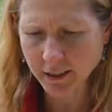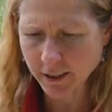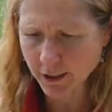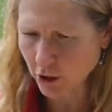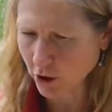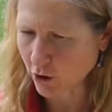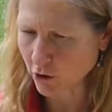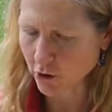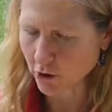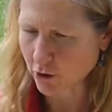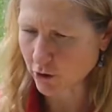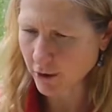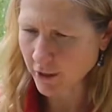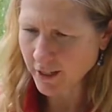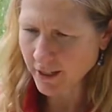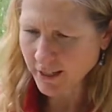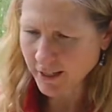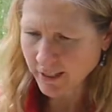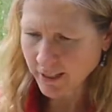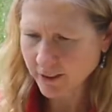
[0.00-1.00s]
her
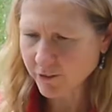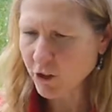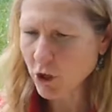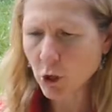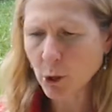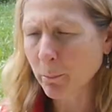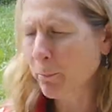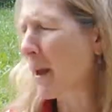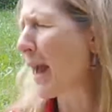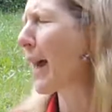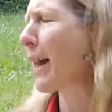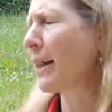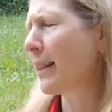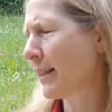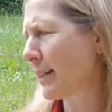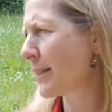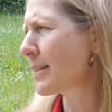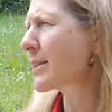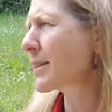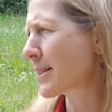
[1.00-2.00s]
even her
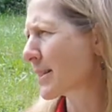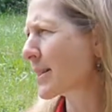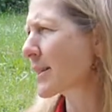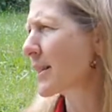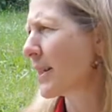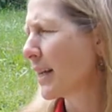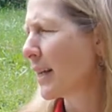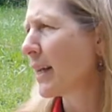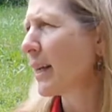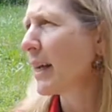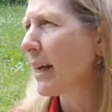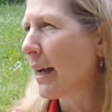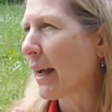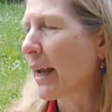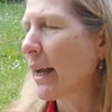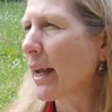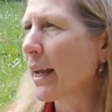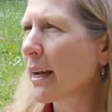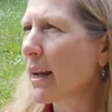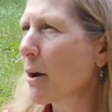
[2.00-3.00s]
balance.
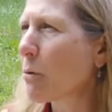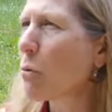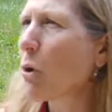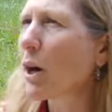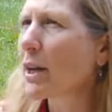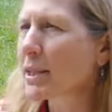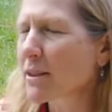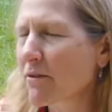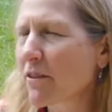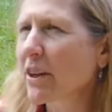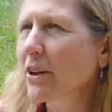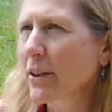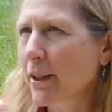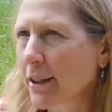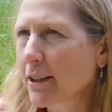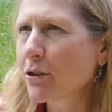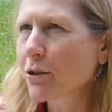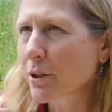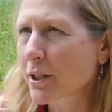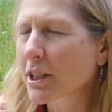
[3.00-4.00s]
And I was very
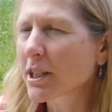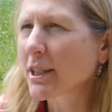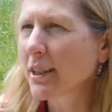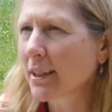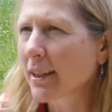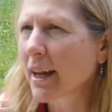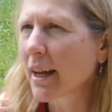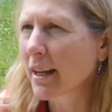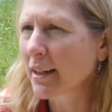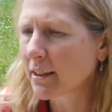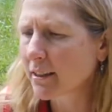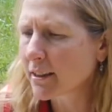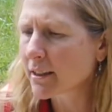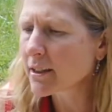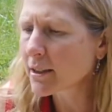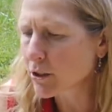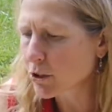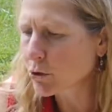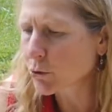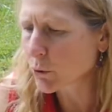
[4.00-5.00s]
interested in that in
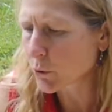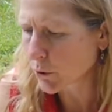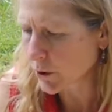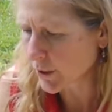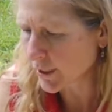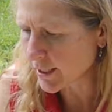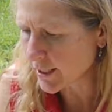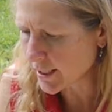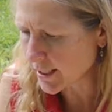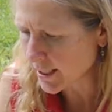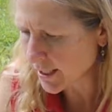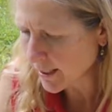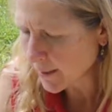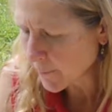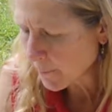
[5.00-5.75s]
these stories.